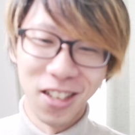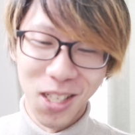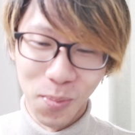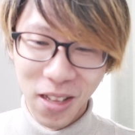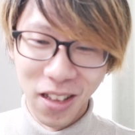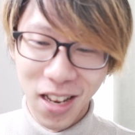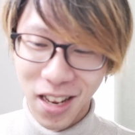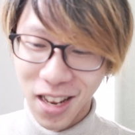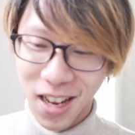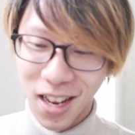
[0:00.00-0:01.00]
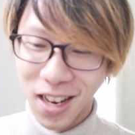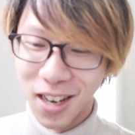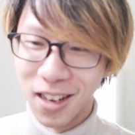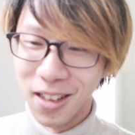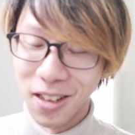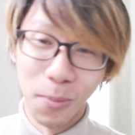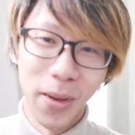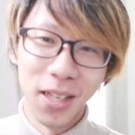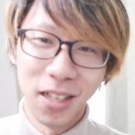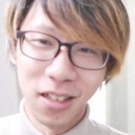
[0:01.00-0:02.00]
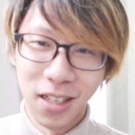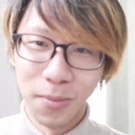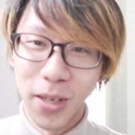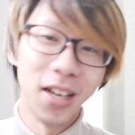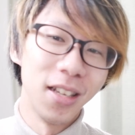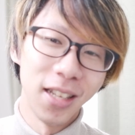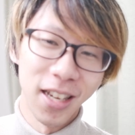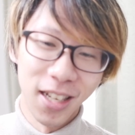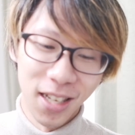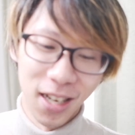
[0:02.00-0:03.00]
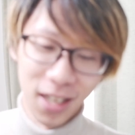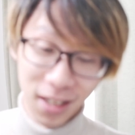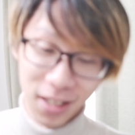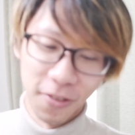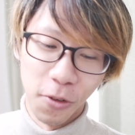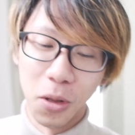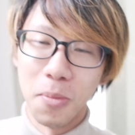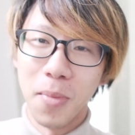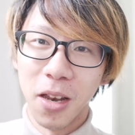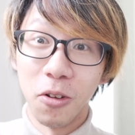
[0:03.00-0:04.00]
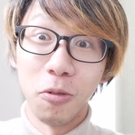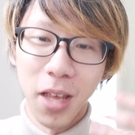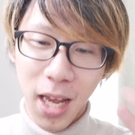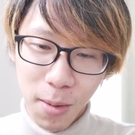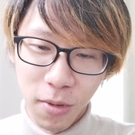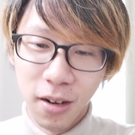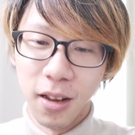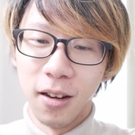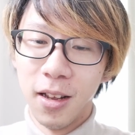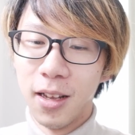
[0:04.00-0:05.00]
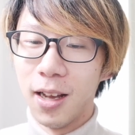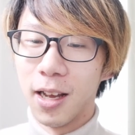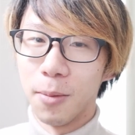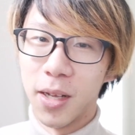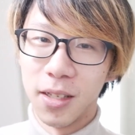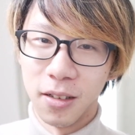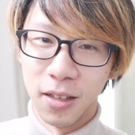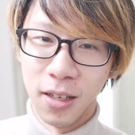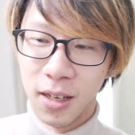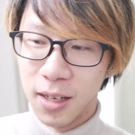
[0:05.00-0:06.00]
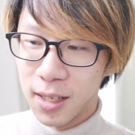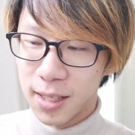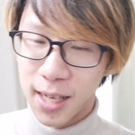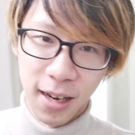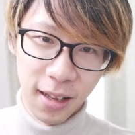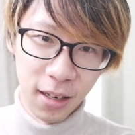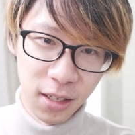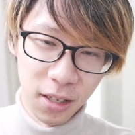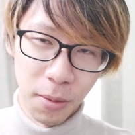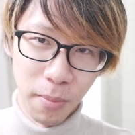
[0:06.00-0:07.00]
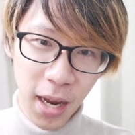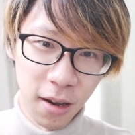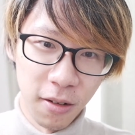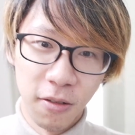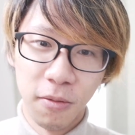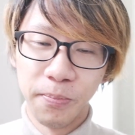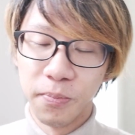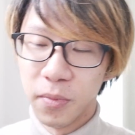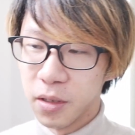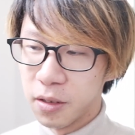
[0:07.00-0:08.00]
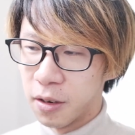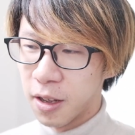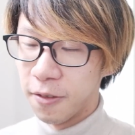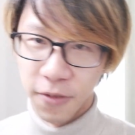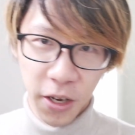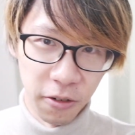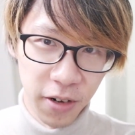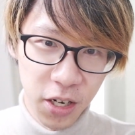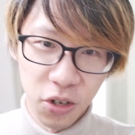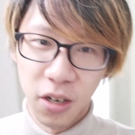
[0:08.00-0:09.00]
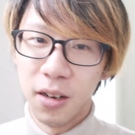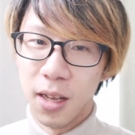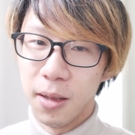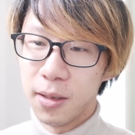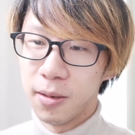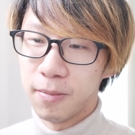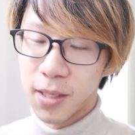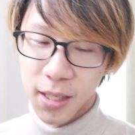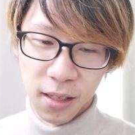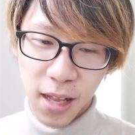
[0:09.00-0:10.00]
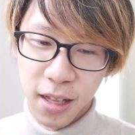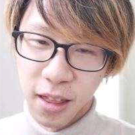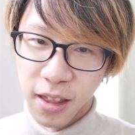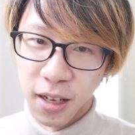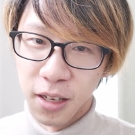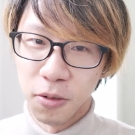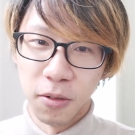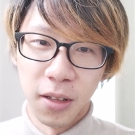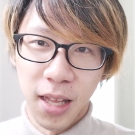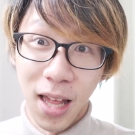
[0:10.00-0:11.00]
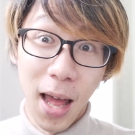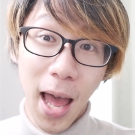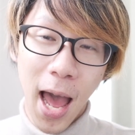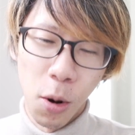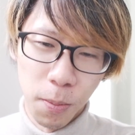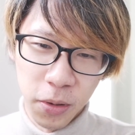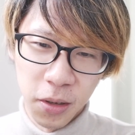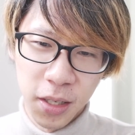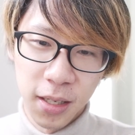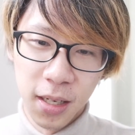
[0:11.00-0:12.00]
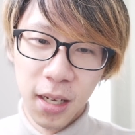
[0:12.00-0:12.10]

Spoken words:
the speedlight, and you can basically, because like I said, it is a fully manual camera, and I can basically set it into the manual sort of configuration, select the sort of like the output,